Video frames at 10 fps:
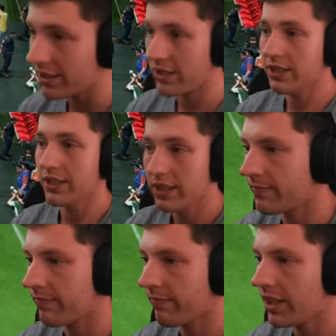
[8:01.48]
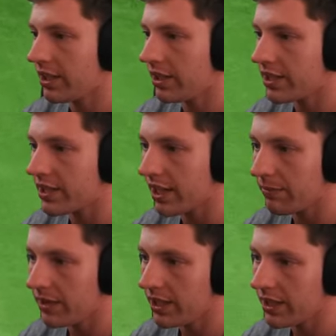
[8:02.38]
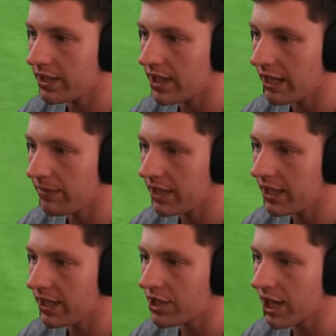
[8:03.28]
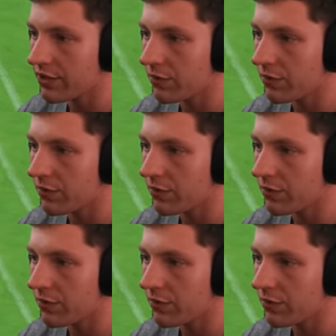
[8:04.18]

Christ. Oh, he's done him there. He's done him there.